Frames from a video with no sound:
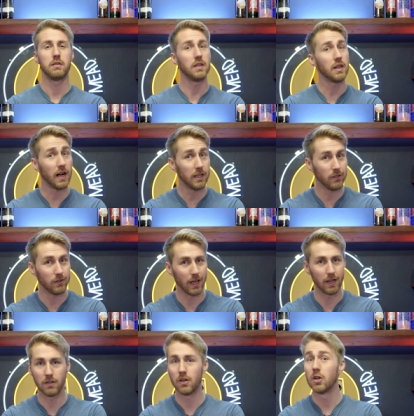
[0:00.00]
Did I do
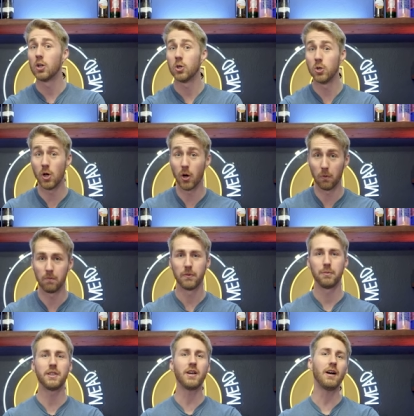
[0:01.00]
that? No,
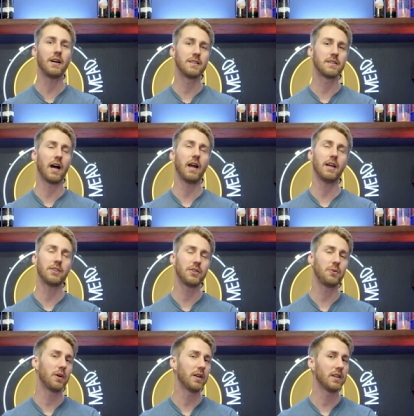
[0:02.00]
because I
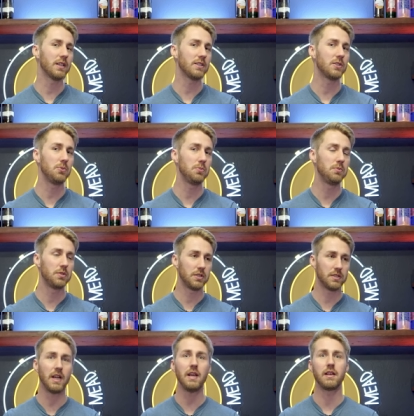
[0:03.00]
actually wanted this to
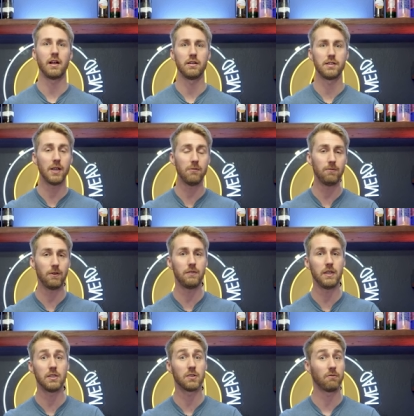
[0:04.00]
stay there.
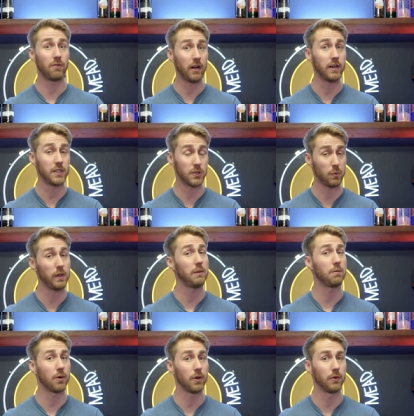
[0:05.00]
1050 is a very
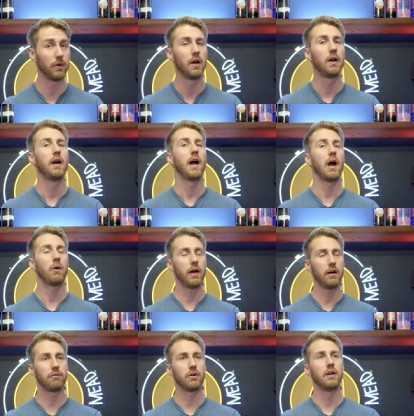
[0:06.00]
sweet brew.
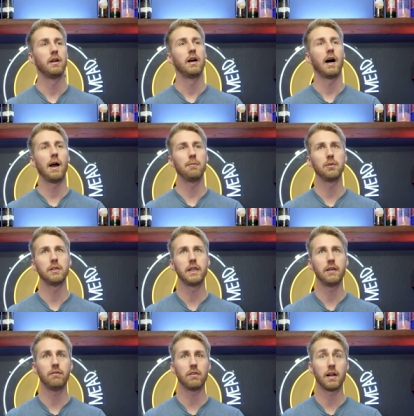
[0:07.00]
However, I
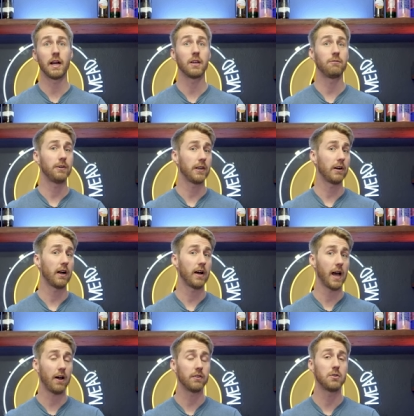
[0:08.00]
believed that I could figure
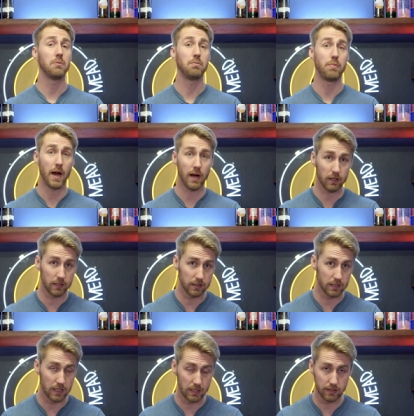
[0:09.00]
out how to
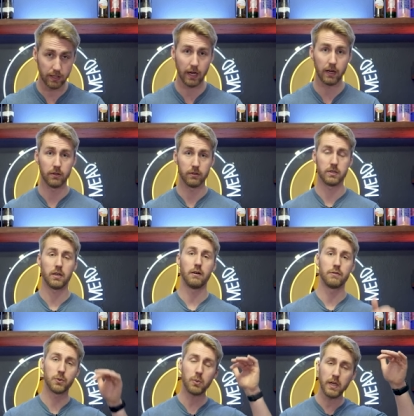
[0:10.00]
balance the scales
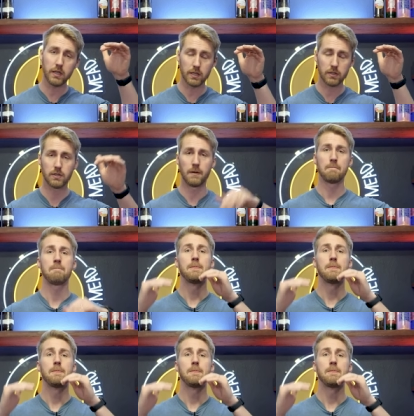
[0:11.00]
of sweetness